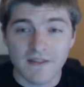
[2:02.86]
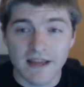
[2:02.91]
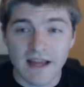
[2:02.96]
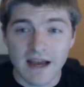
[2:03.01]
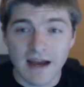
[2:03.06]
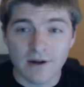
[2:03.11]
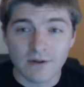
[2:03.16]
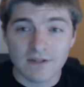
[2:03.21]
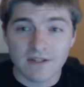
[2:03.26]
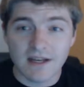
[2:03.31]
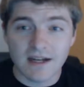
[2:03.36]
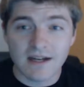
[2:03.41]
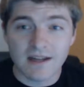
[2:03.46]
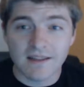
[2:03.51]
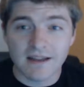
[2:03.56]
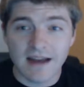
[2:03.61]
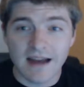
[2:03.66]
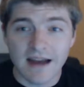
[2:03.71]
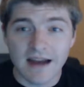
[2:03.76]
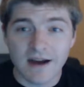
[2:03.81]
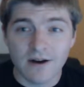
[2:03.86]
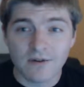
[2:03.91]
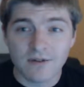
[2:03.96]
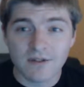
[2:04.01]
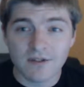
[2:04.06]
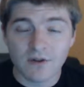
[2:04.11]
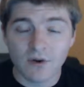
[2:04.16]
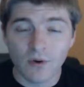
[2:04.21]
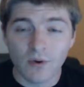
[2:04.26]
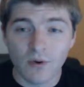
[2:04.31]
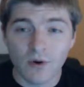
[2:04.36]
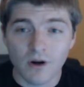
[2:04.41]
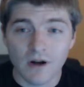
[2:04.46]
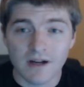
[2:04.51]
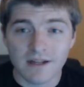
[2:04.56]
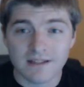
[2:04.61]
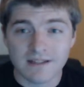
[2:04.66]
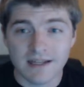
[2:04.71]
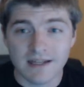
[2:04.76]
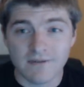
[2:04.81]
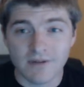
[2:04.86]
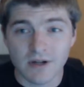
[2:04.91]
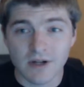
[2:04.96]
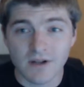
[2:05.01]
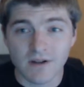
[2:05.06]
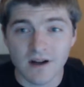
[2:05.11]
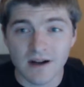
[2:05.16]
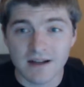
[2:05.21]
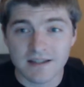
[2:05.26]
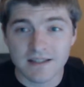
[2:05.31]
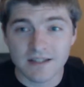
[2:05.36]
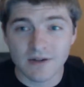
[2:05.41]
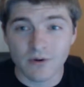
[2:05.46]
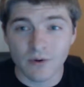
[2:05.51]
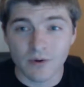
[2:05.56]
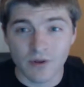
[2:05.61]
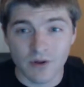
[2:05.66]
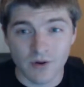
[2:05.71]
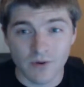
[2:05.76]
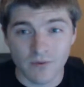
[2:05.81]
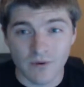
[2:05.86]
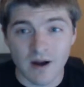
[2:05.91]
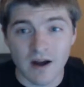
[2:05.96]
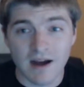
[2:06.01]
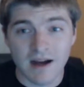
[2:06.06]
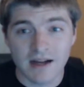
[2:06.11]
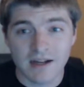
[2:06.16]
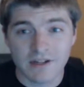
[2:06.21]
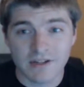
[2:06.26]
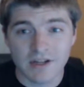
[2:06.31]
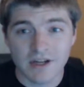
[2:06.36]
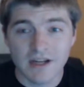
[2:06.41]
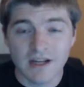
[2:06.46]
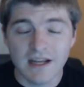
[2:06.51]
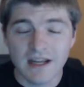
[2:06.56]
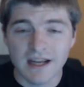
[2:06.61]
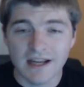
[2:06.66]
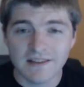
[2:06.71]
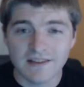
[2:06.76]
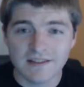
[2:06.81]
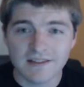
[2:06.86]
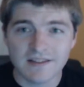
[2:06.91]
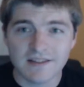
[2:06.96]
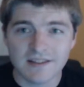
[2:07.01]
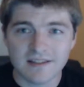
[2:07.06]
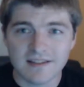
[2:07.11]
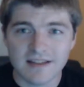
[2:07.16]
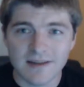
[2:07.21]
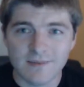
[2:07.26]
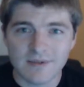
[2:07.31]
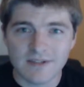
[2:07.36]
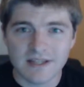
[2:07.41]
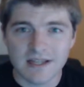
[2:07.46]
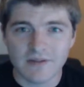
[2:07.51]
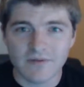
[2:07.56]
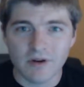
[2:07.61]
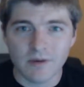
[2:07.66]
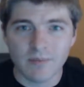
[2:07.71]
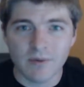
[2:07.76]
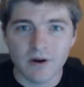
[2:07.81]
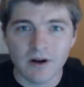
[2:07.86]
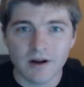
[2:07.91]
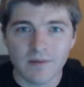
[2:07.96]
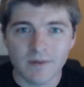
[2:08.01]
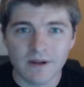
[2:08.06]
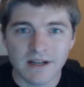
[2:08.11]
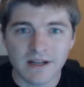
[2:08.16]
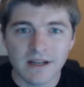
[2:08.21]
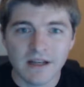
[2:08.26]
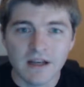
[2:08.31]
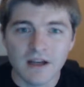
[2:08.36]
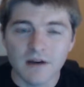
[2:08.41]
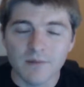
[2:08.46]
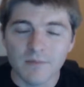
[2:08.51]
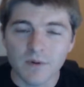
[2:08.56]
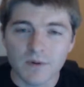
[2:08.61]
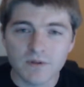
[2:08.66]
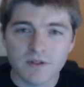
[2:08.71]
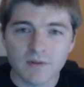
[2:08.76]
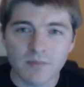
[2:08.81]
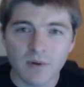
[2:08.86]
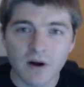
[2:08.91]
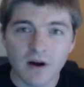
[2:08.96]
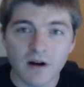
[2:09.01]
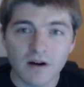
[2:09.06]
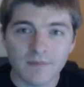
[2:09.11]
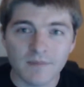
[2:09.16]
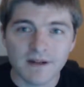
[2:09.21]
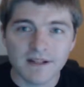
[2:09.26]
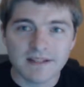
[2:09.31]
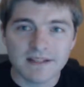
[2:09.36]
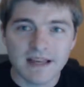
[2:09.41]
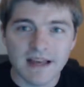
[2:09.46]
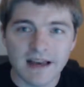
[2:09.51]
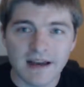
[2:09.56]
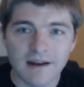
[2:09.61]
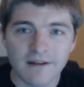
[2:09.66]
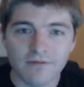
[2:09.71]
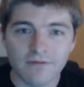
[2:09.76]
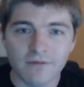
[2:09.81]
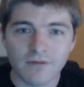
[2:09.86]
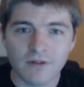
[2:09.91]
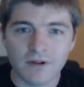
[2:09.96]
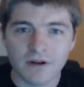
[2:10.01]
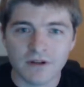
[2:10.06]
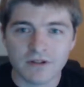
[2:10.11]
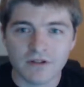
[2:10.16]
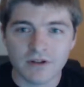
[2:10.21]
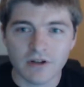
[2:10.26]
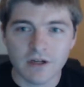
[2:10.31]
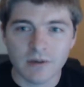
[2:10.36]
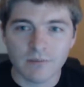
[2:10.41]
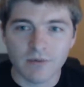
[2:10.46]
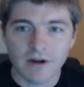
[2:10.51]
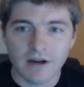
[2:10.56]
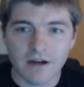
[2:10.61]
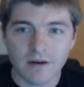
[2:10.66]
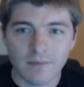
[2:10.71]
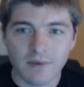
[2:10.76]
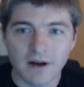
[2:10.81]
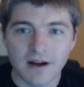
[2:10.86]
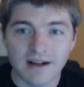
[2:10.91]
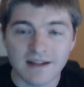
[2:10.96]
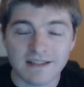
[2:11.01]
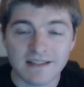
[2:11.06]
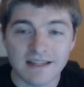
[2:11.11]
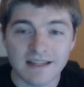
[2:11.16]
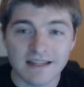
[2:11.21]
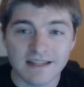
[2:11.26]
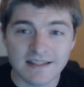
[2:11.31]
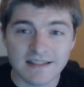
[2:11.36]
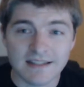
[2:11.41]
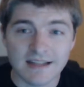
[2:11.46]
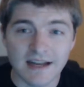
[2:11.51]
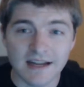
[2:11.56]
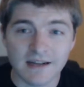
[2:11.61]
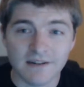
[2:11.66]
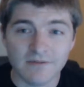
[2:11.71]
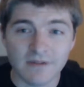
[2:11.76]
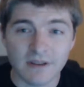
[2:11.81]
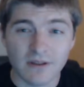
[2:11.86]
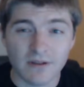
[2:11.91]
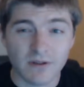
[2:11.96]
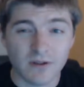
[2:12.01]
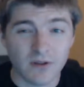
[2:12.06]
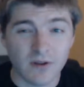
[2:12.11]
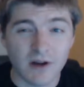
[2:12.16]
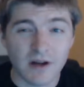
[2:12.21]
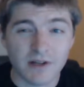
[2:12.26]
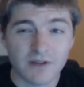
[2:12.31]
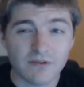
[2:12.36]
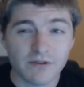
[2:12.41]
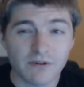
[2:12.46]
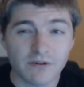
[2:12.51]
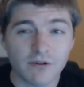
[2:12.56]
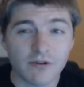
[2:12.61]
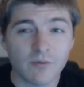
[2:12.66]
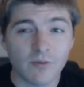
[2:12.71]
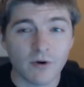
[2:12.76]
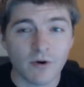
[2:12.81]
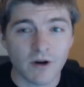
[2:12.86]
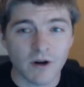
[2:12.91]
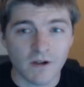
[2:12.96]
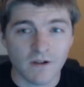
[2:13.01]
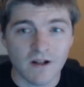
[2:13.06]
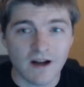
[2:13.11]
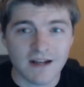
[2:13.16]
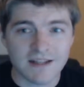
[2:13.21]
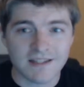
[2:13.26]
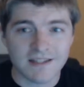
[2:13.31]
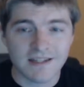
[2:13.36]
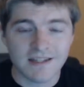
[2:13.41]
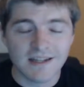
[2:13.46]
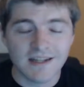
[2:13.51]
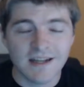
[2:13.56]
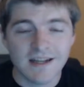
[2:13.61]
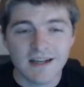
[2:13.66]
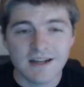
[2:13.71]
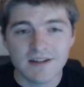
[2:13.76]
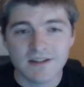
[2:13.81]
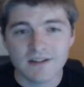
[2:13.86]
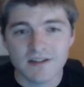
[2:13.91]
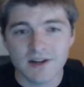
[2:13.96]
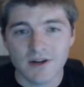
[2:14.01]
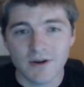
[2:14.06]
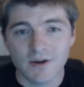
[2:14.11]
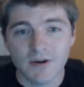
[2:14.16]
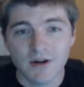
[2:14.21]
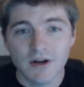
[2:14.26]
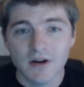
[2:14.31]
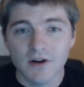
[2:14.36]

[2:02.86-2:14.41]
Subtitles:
the outside of the house or inside of a closet or the garage. And this is the same inside of an apartment. Most apartments have their circuit breaker box inside of either the laundry room or a closet. So